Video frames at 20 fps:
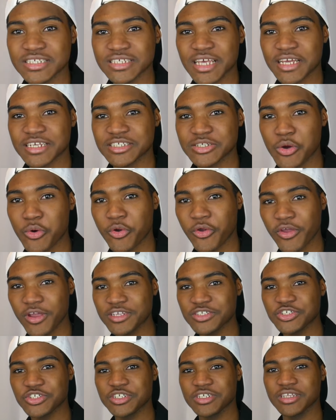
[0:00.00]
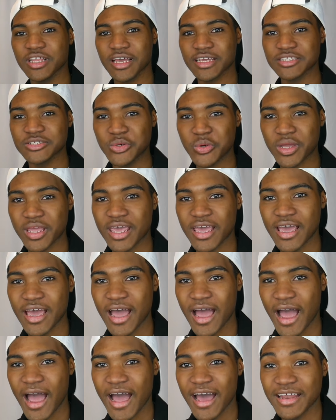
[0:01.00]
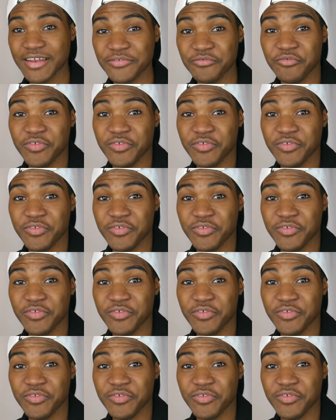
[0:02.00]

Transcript: is like so cringy like doing it on